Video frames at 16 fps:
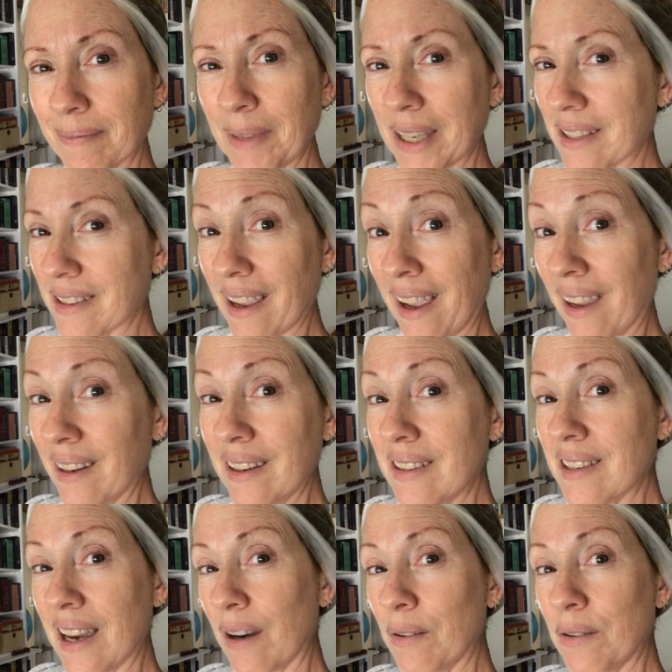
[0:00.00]
because any
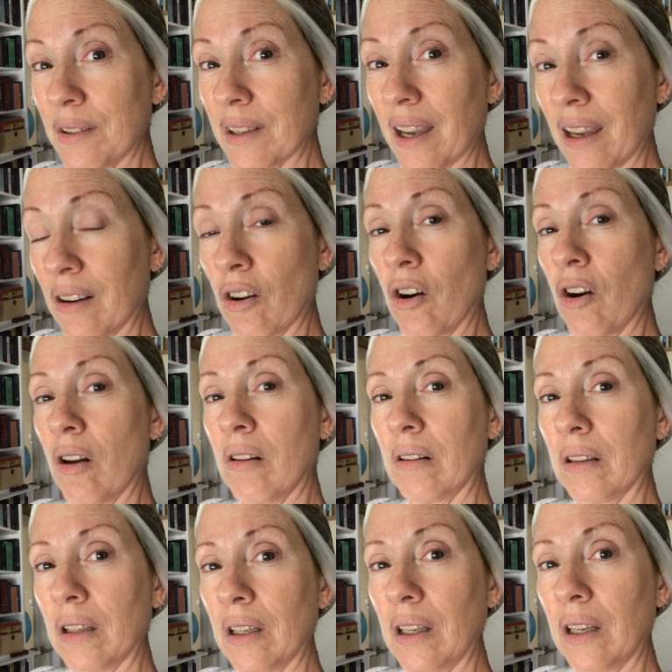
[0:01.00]
doubt at all
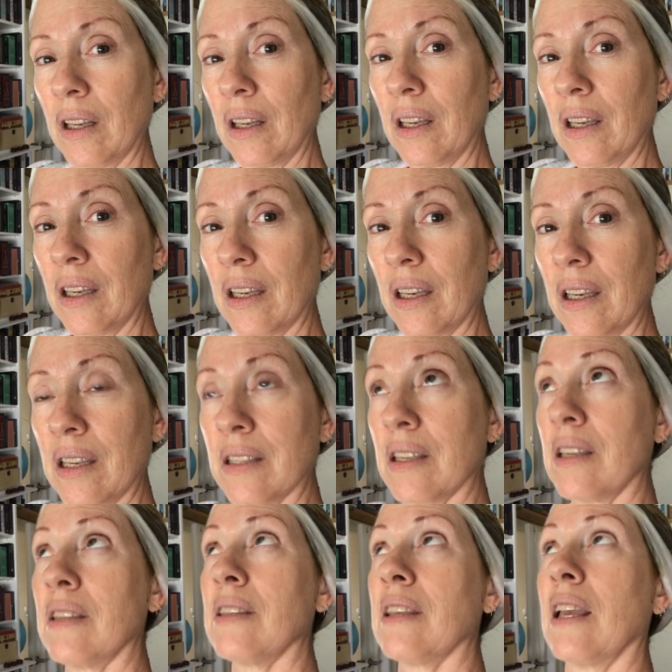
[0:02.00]
is
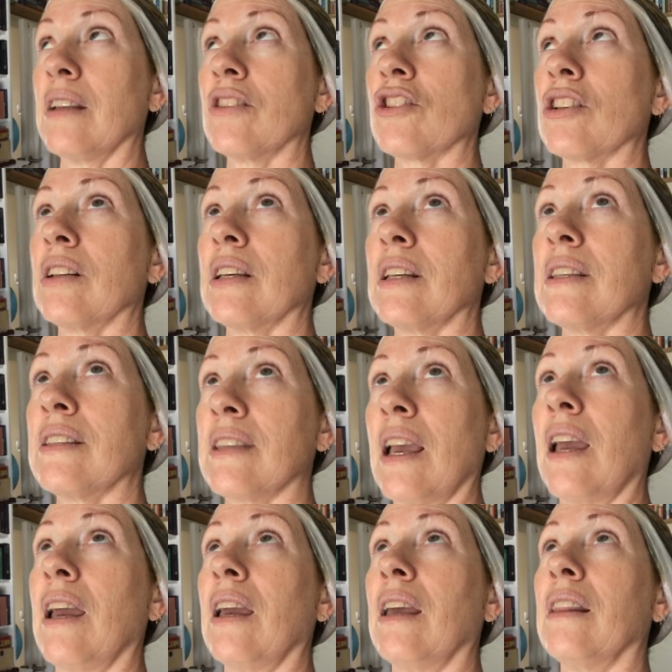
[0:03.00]
essentially
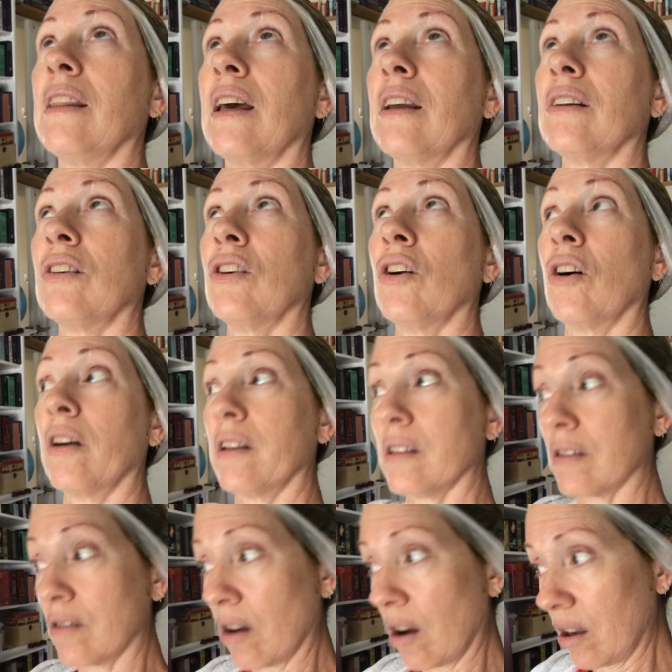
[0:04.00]
saying that God
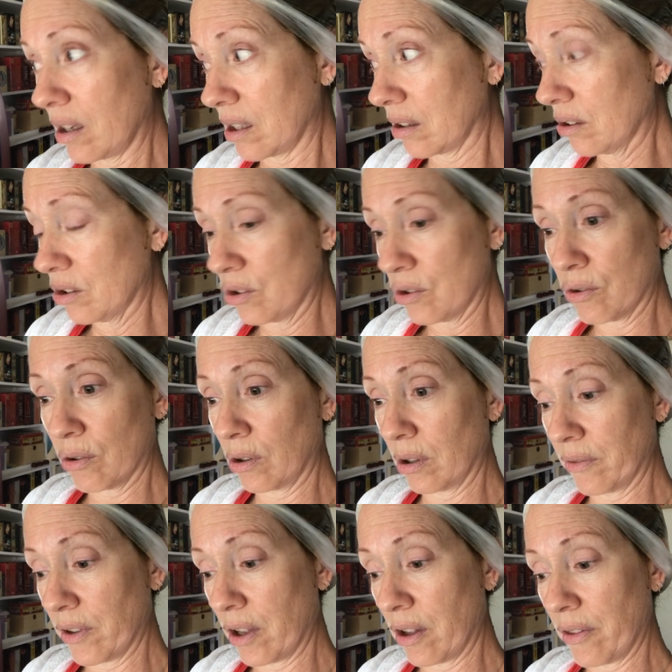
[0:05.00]
is not in control
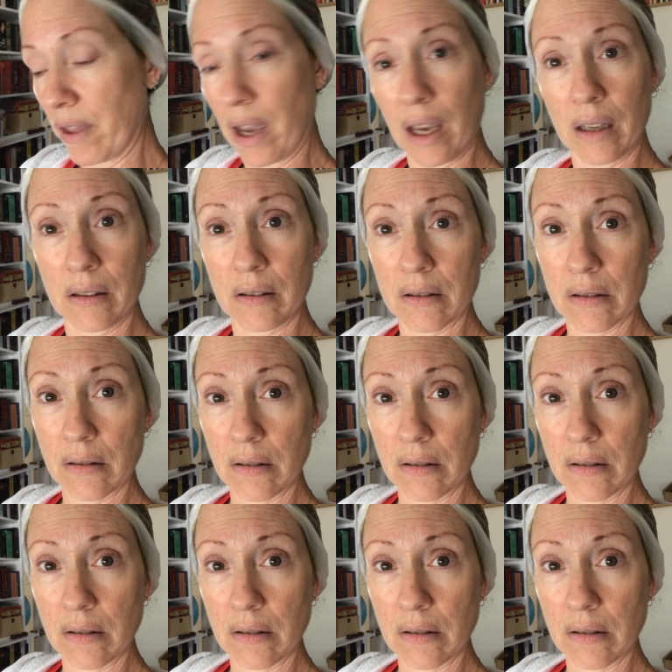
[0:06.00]
of all that,